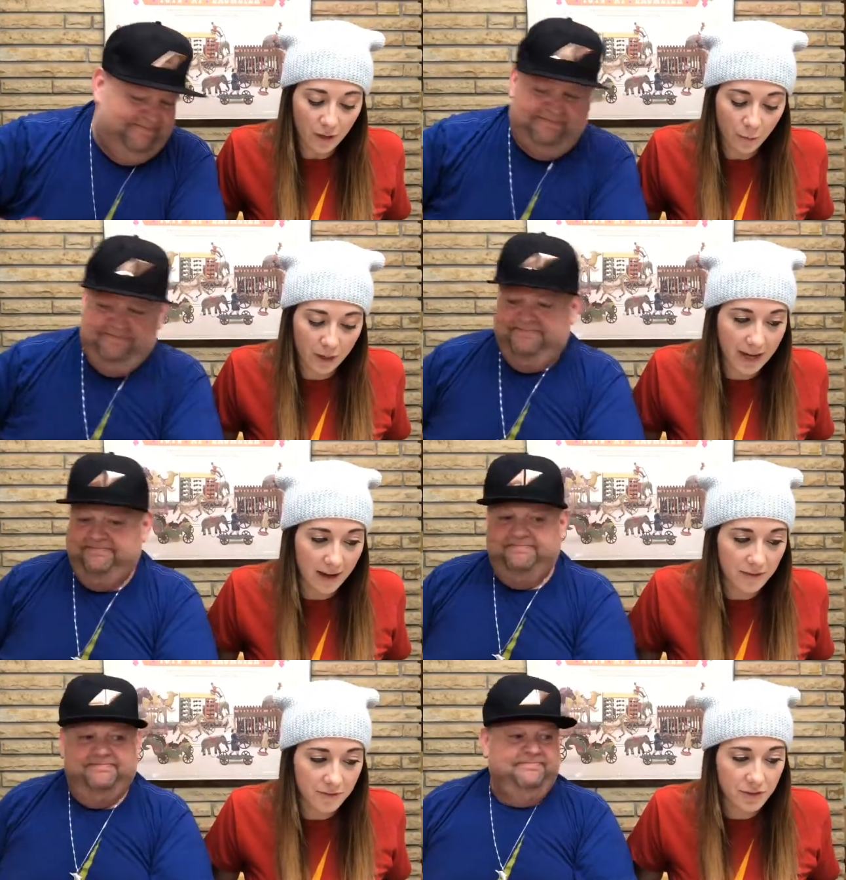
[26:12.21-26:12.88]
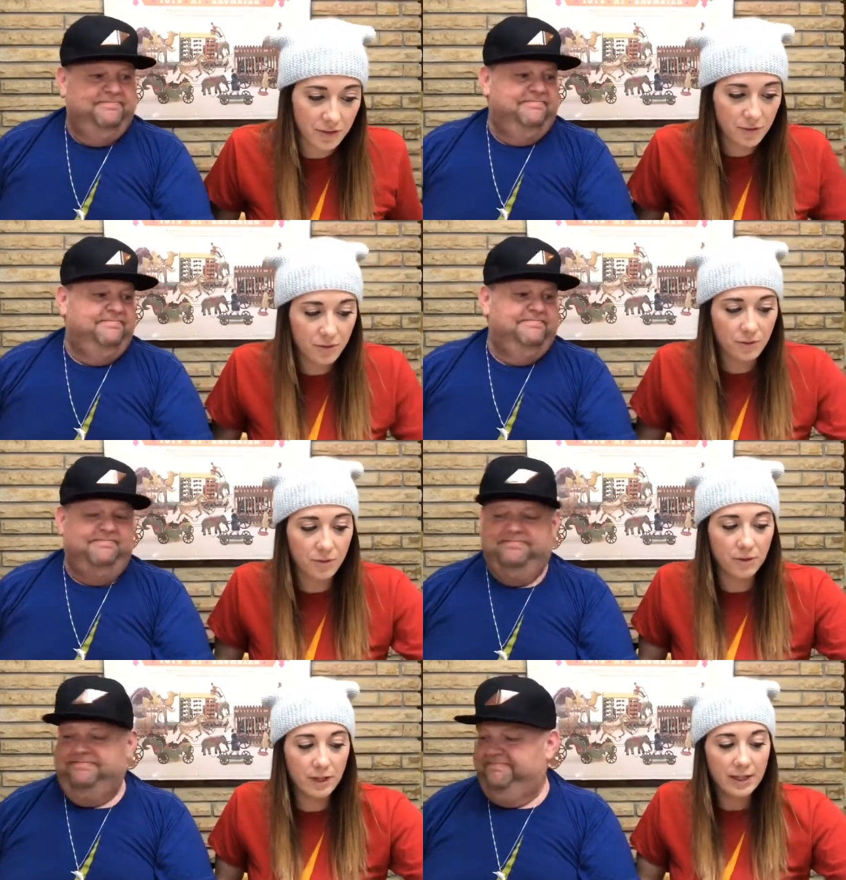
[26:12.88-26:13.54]
Speaker 1: we have
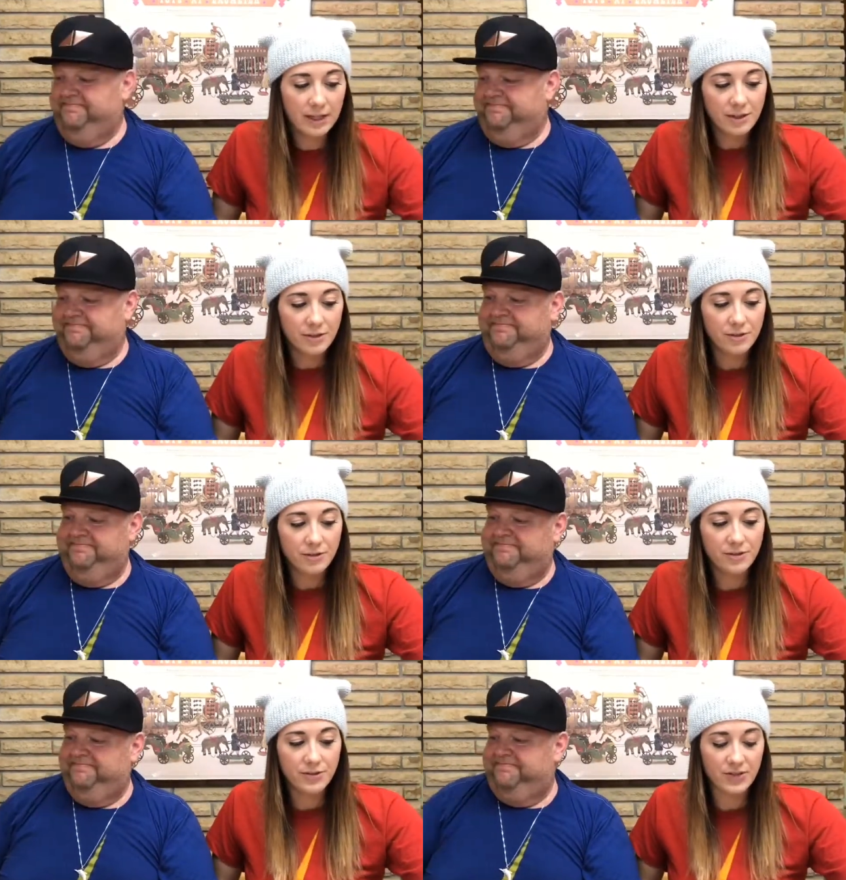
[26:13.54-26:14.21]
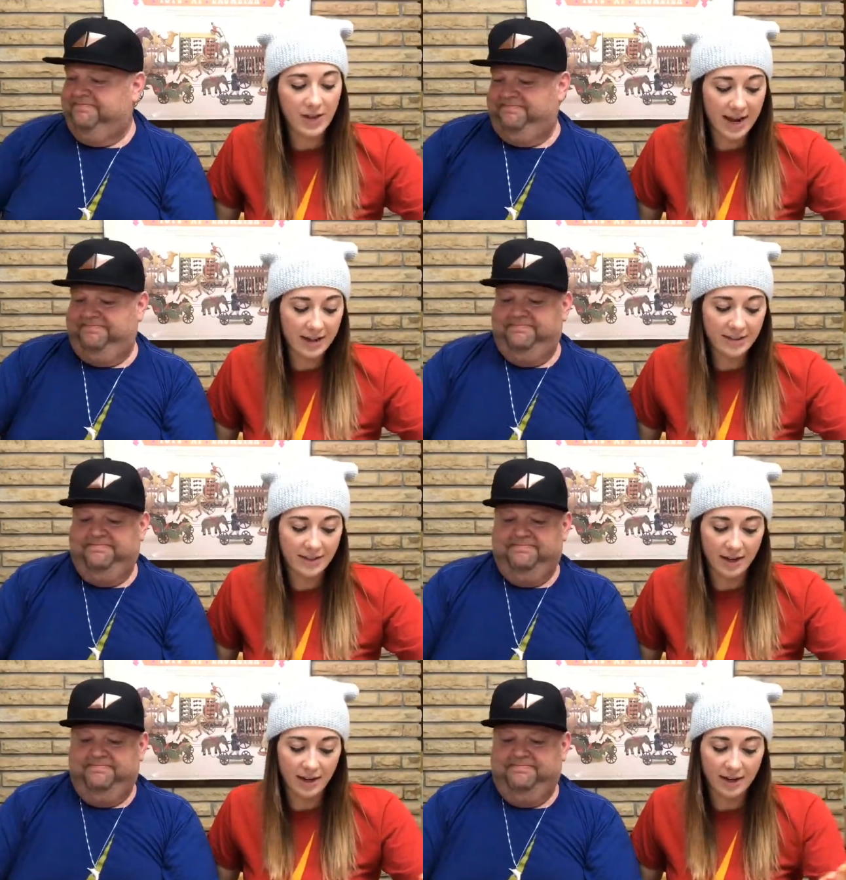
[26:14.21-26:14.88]
two
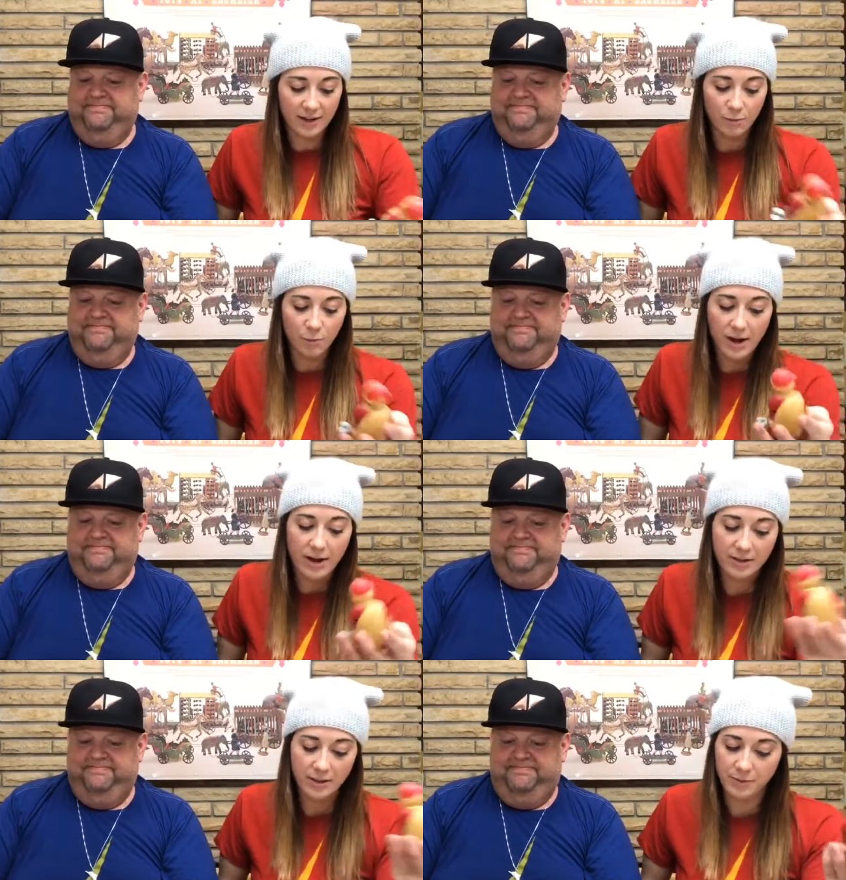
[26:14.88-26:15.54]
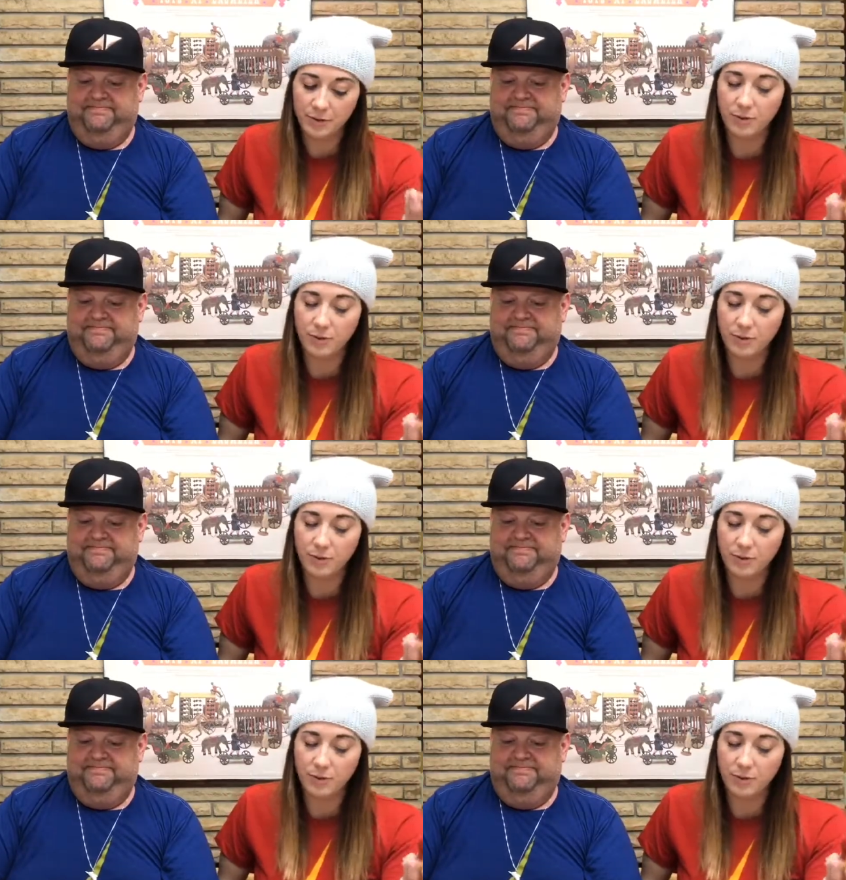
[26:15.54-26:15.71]
Santa wind-up